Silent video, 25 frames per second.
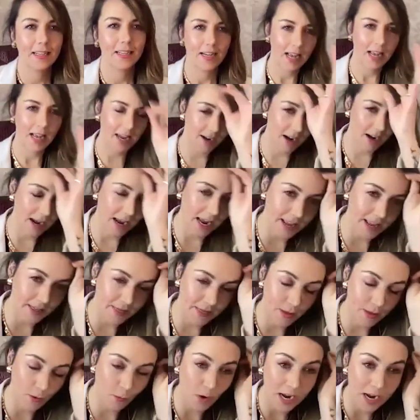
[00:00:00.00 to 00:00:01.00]

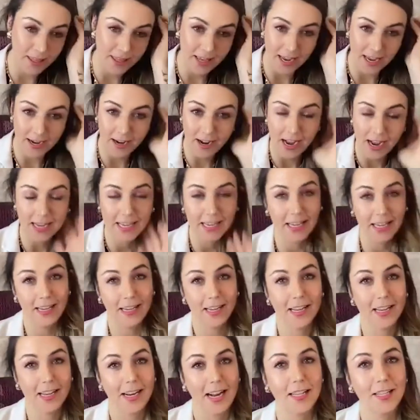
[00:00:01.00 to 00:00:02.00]
And the way that I
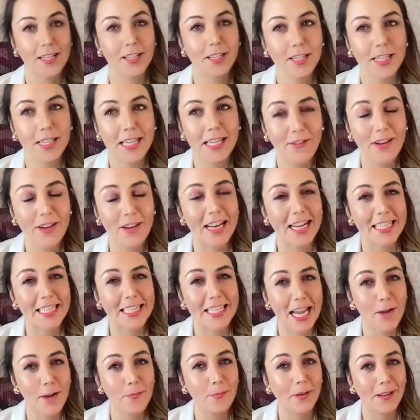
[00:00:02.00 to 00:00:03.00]
give you an
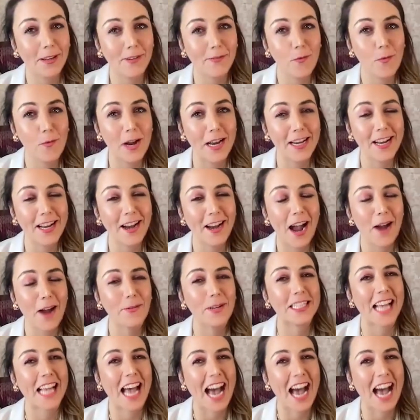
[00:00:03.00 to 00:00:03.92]
example of when I was